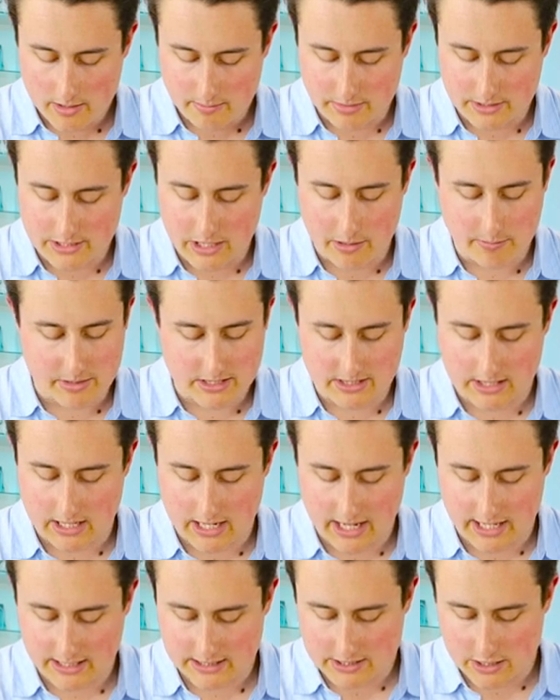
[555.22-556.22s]
But don't miss the
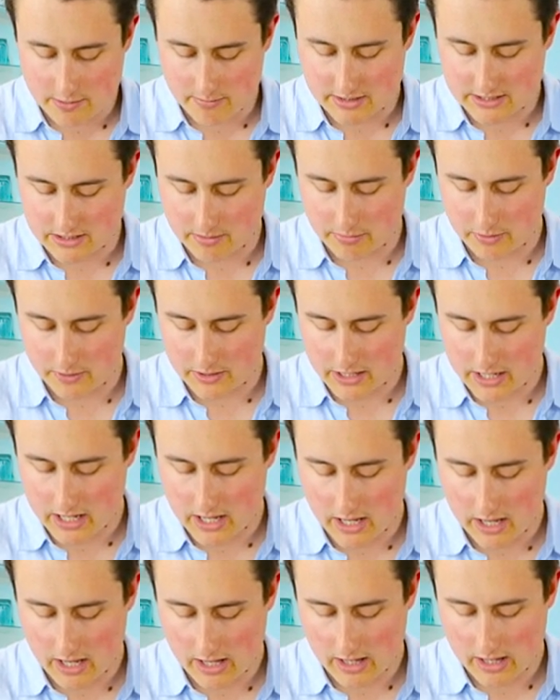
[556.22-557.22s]
legs, don't miss the
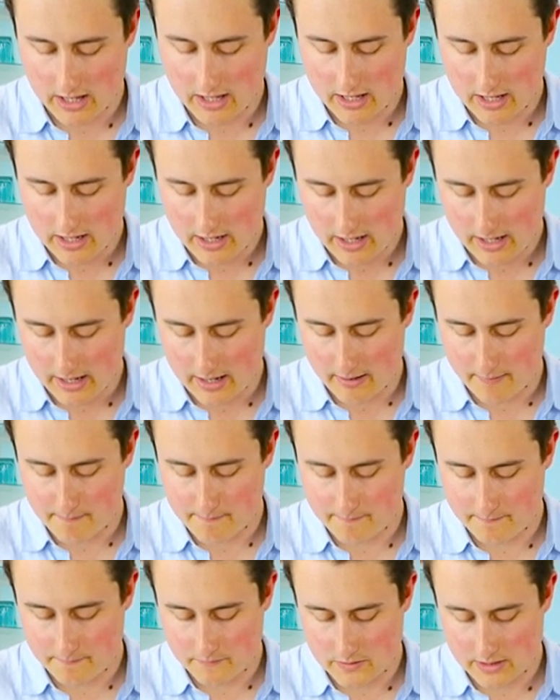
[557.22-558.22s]
body,
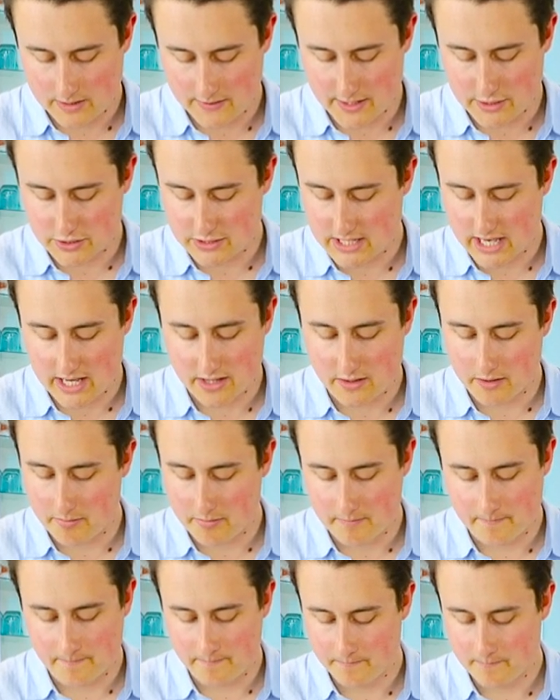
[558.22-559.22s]
um, and then just get the
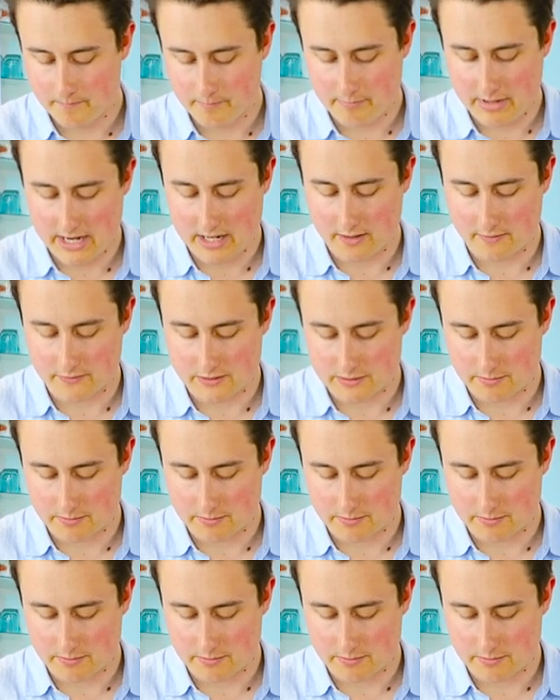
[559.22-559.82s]
back of the